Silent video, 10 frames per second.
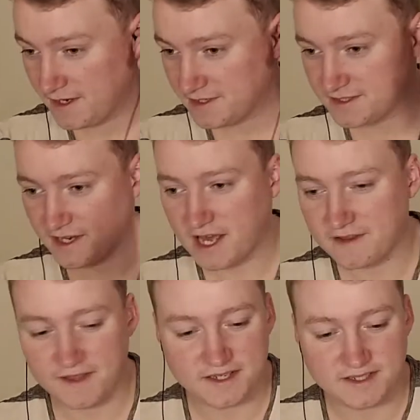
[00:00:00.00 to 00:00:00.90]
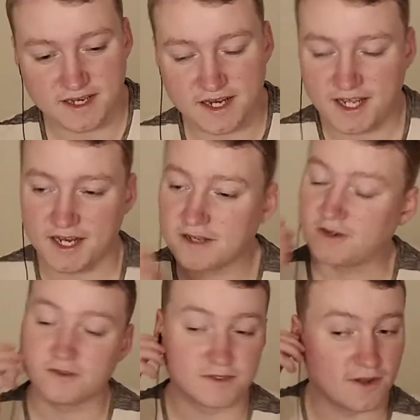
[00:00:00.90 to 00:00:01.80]
There's a lot of things in India that
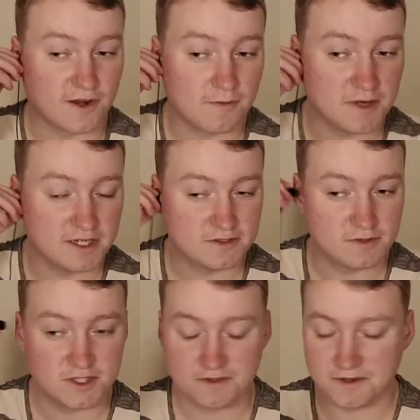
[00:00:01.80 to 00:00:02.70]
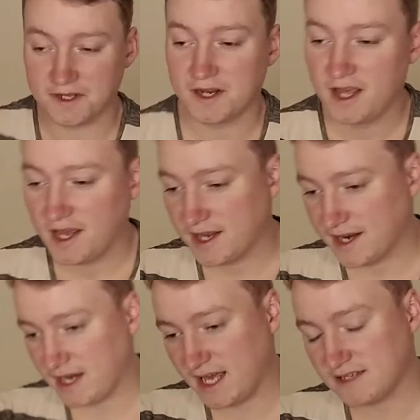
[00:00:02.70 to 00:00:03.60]
goes on. I really do enjoy it. Now,
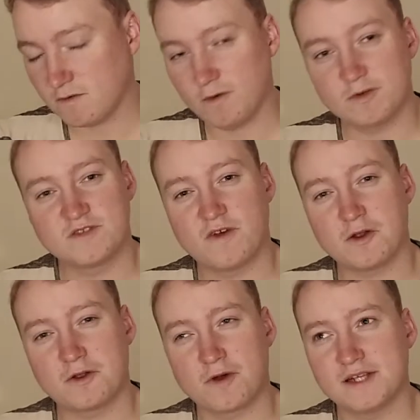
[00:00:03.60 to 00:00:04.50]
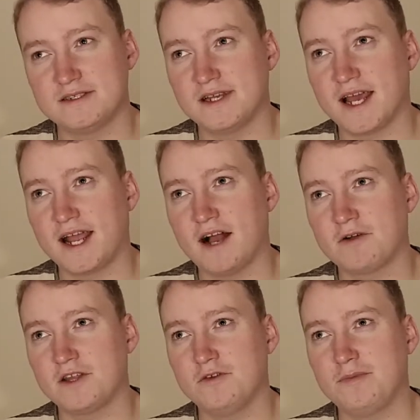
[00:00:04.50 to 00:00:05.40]
the last one was very crazy. Like, how
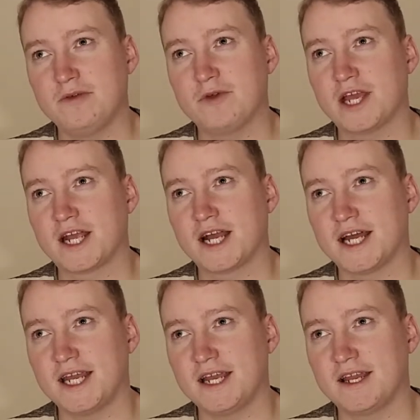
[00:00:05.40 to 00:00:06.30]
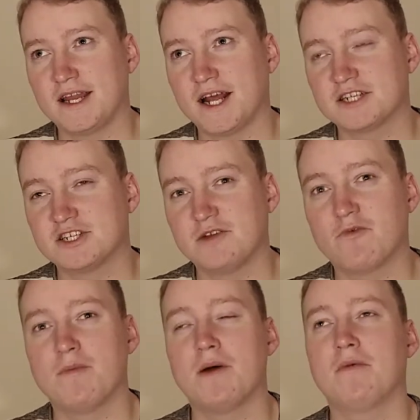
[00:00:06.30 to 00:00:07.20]
can you be reincarnated and actually
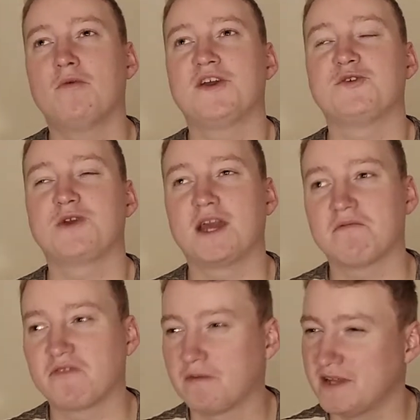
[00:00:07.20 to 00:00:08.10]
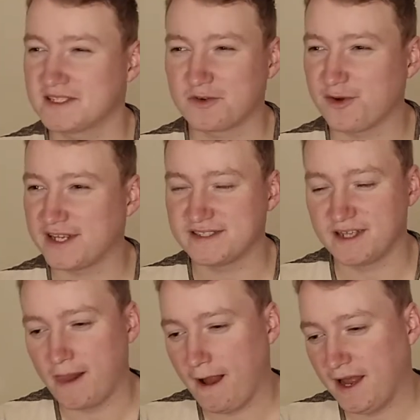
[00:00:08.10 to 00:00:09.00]
remember where you came from? That's crazy.
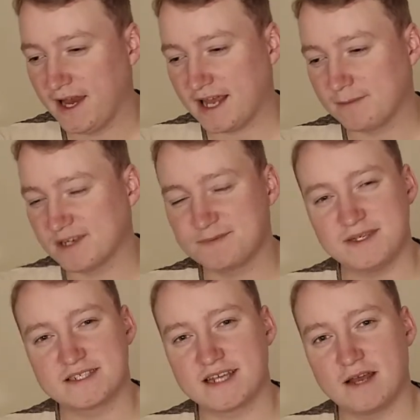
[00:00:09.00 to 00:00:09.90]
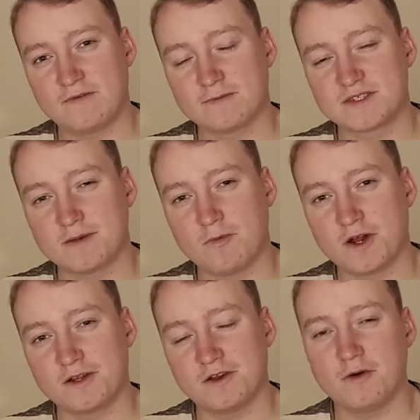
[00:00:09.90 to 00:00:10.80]
Like, it must be a sign from
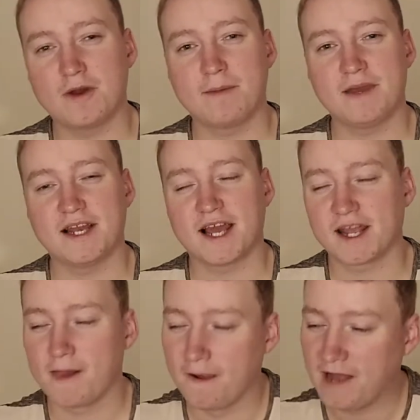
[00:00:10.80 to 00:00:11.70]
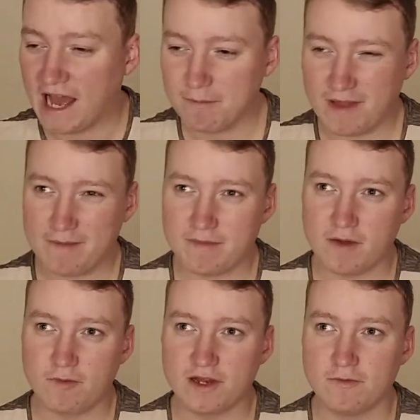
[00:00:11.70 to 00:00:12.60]
somewhere. You know what I mean? Like, I'm
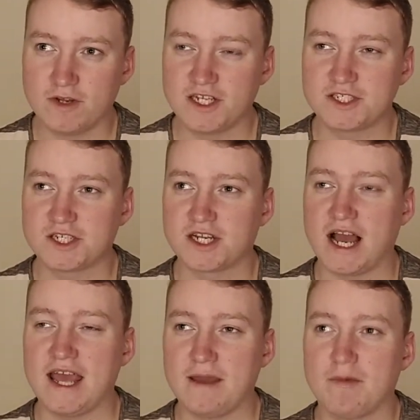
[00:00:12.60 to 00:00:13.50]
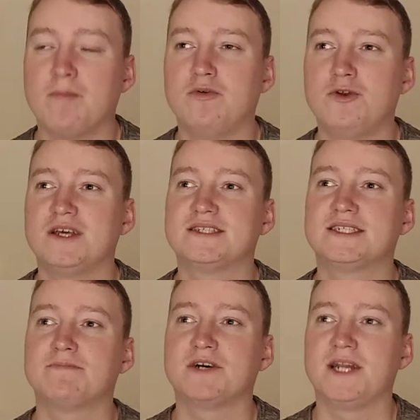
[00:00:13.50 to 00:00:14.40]
not really religion. I am a
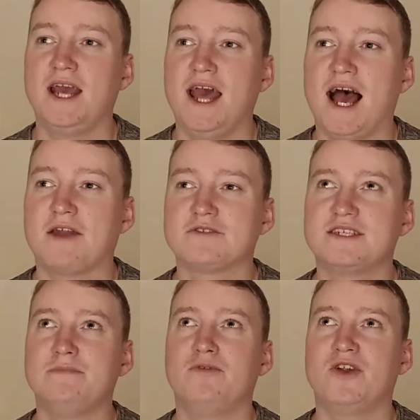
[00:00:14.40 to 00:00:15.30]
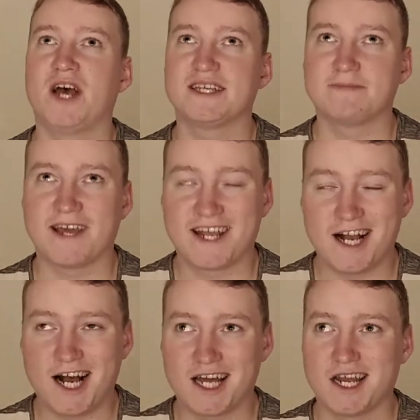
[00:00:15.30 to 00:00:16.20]
Buddhist, but I don't see Buddha as my
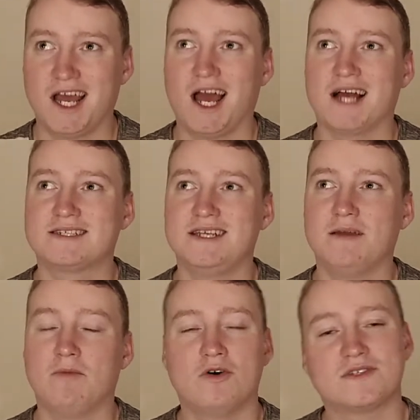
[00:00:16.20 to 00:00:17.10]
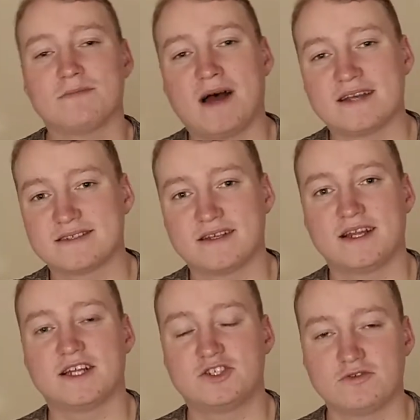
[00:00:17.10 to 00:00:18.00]
God. I see him more as a master
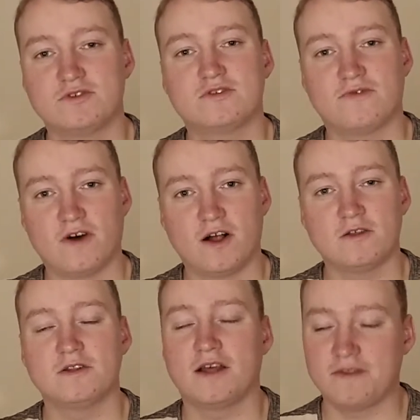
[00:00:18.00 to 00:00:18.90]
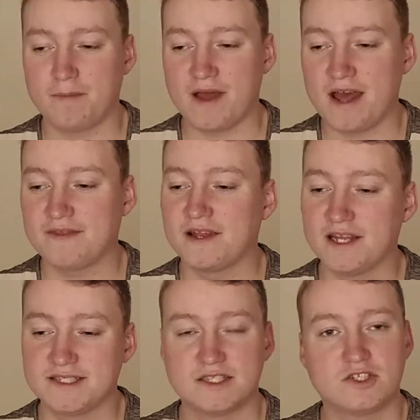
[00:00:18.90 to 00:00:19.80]
that I choose to follow the path and
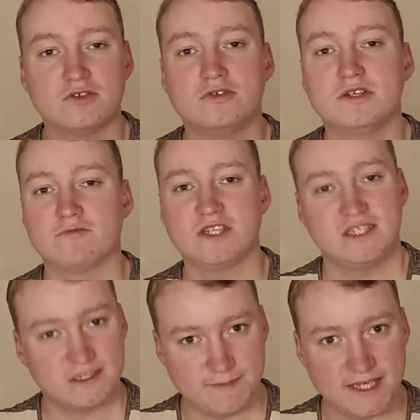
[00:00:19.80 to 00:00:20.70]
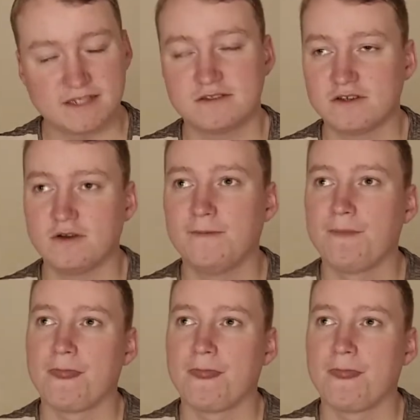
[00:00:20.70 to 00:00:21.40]
listen to. And when he speaks, you know,